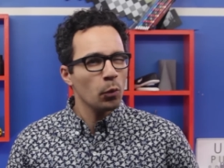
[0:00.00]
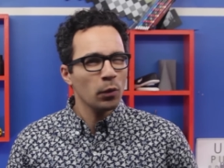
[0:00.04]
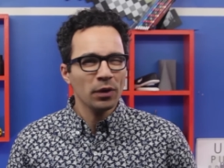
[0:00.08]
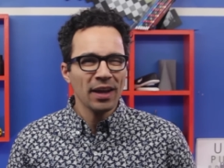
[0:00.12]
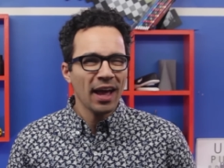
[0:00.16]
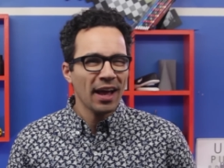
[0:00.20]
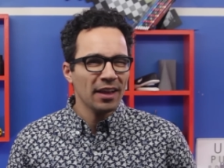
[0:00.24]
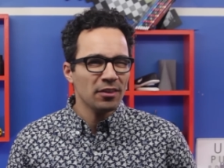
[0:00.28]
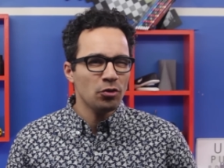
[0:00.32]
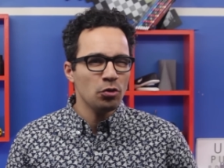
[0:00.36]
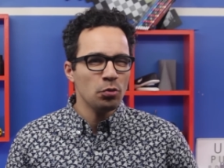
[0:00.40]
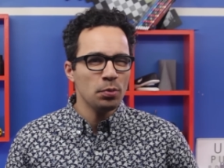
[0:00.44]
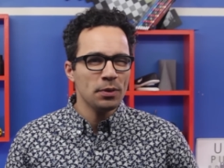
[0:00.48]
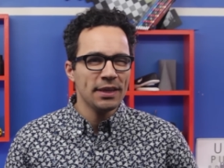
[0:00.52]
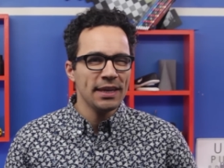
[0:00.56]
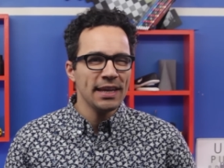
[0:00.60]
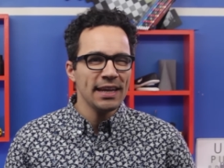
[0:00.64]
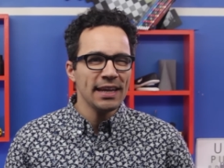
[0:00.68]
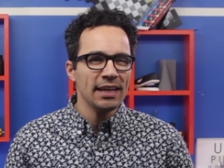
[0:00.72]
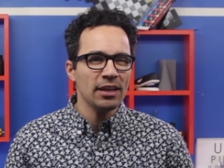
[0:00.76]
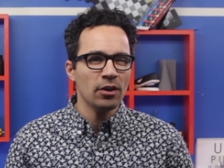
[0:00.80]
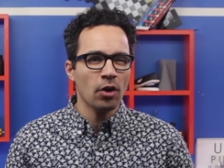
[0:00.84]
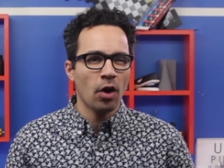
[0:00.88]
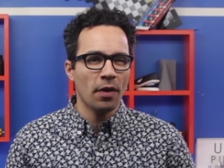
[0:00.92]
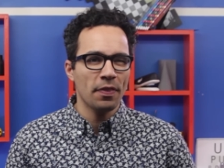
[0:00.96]
were not too
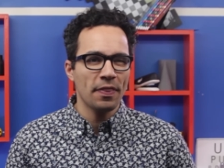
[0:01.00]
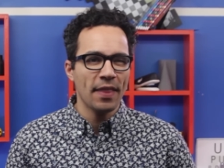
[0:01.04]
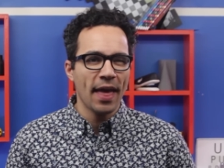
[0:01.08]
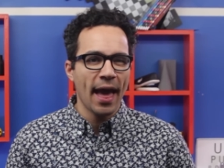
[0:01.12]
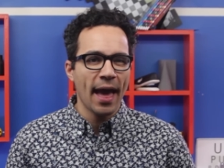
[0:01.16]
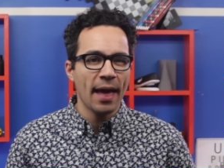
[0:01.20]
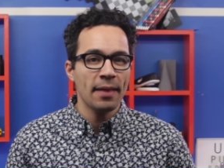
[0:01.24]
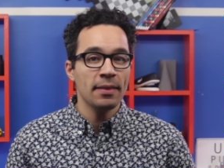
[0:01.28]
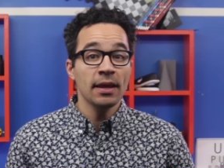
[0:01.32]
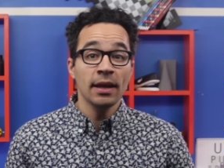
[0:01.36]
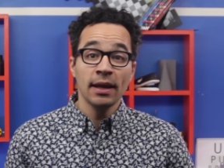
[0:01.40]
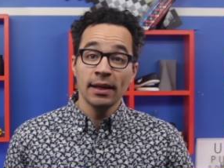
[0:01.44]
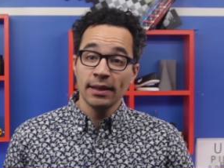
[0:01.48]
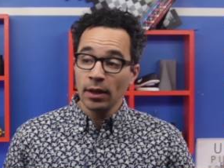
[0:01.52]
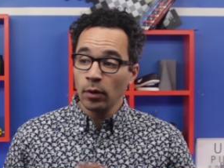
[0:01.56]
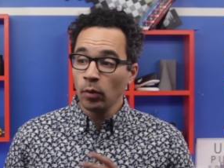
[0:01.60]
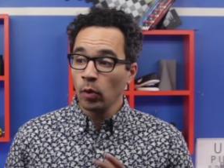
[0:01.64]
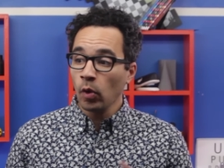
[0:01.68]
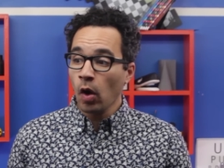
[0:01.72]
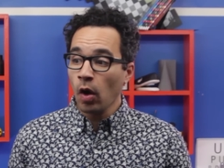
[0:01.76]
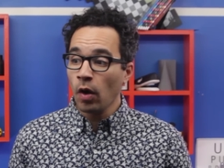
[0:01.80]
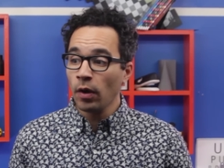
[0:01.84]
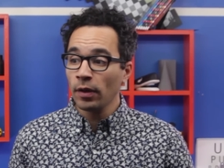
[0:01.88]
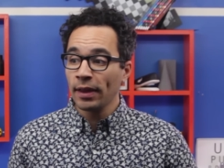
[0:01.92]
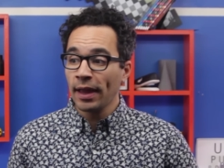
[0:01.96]
keen on that. They
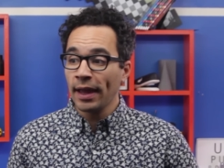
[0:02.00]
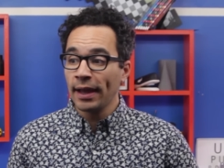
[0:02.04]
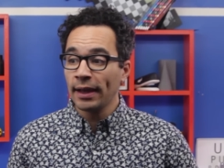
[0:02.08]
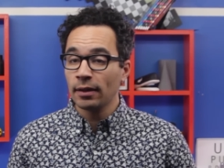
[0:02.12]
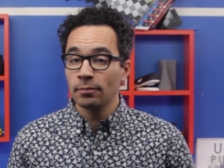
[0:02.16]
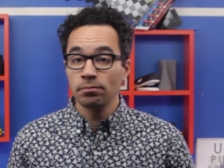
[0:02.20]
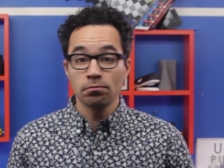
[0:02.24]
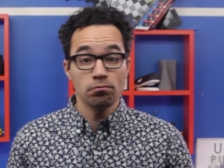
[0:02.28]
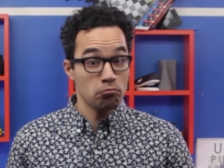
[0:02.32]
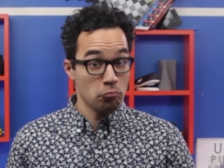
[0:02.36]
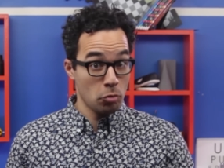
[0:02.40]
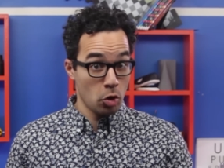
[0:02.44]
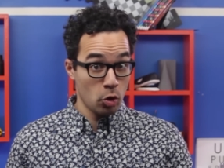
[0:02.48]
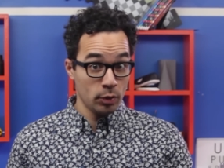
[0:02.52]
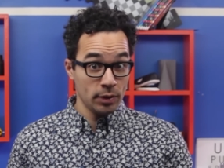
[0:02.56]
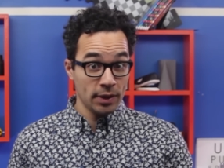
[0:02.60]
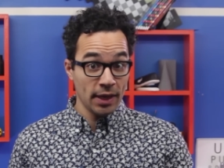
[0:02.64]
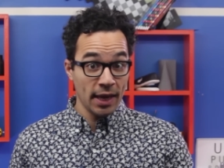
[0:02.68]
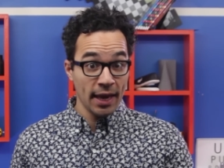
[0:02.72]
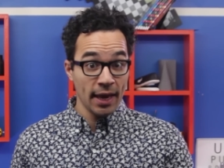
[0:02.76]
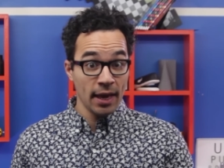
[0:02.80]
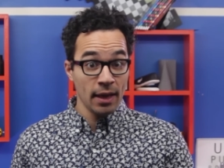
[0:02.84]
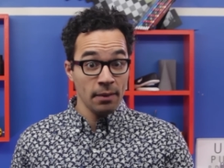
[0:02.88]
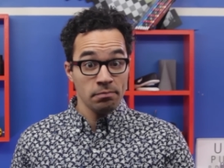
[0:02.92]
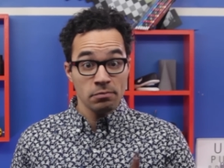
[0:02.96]
were all like, Oh
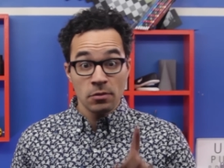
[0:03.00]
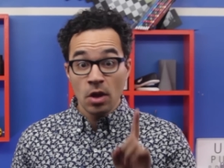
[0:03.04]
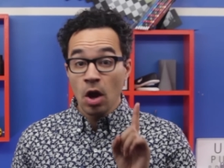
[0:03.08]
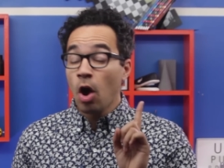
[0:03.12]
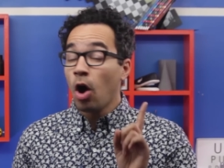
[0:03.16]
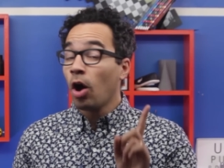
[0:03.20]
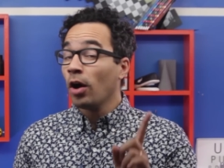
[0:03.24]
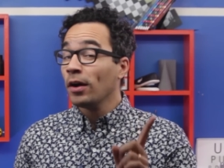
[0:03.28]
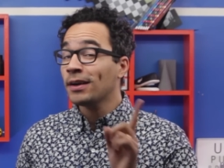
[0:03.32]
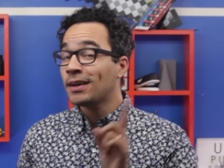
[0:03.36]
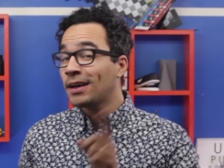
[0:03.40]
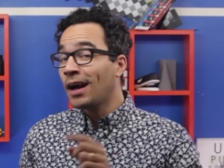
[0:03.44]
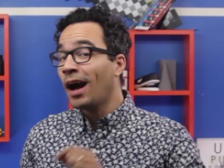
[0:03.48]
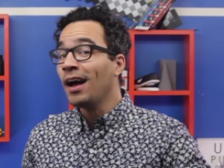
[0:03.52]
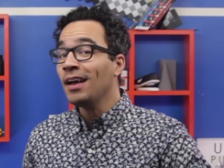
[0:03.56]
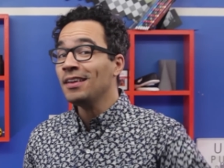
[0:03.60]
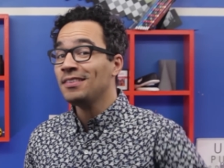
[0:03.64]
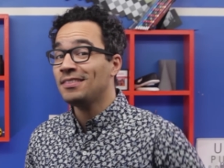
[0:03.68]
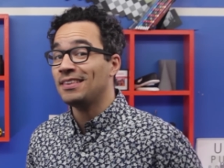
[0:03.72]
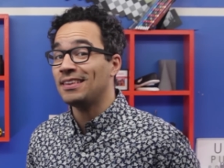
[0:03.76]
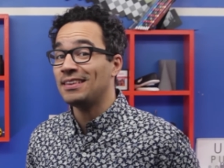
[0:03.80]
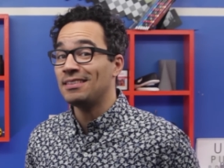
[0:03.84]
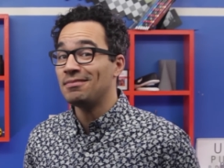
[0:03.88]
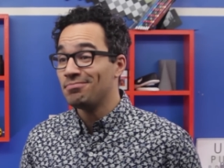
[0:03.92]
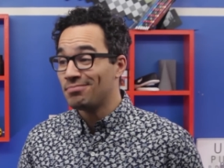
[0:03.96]
yeah? Our
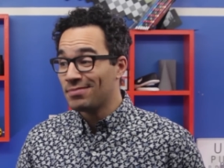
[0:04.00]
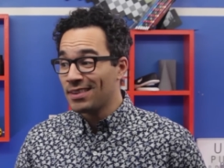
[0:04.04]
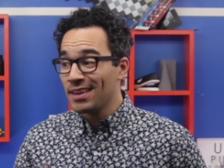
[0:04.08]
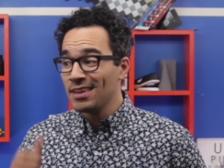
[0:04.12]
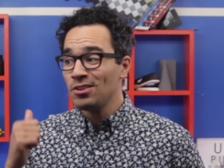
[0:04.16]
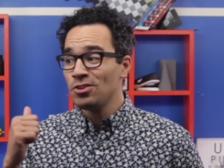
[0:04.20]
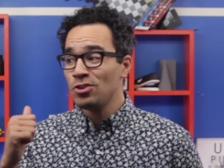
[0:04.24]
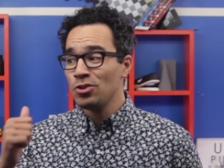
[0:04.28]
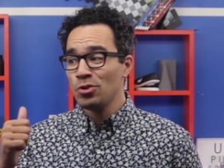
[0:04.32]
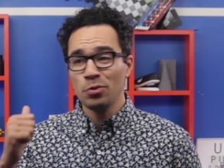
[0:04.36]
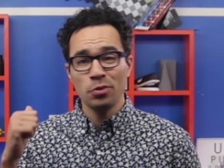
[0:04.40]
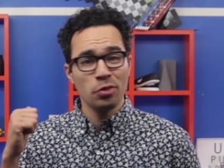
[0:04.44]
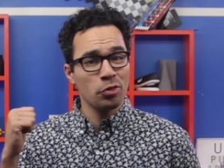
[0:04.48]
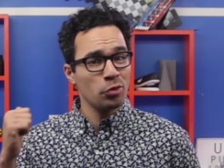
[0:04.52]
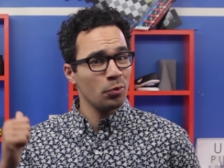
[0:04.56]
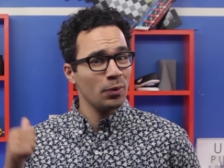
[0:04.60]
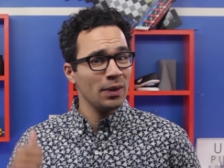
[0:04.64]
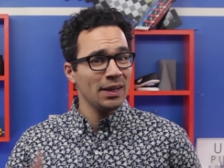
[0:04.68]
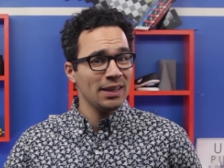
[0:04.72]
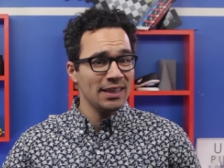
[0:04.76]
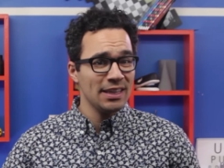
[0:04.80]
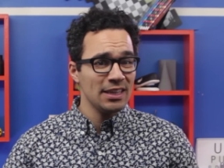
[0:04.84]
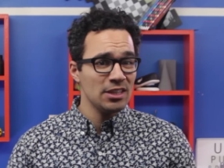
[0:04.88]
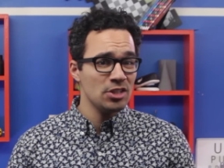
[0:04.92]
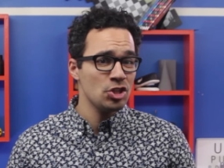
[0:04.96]
cousin can do
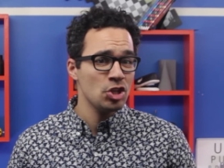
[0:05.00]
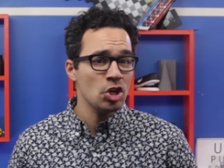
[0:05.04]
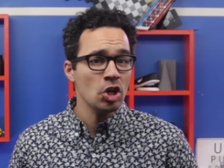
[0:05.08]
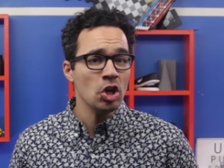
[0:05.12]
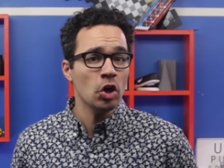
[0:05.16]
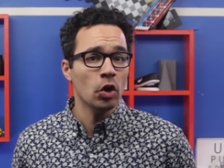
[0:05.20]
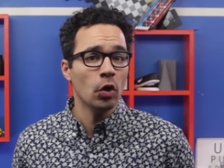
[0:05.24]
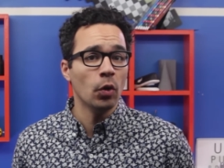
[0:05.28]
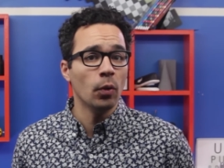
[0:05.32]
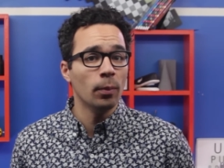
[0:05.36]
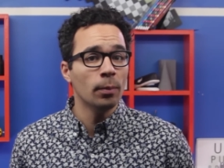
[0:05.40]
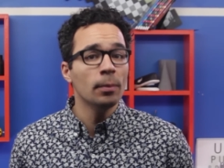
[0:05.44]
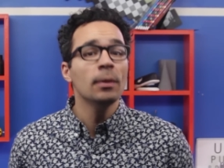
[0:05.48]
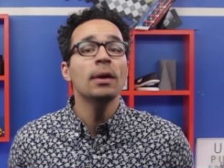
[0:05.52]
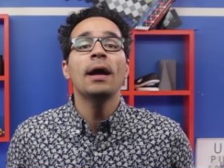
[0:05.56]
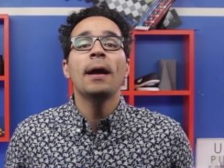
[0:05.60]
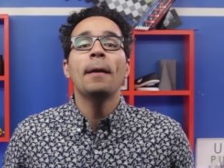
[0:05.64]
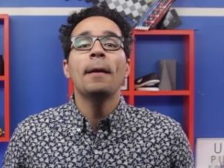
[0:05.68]
3D too.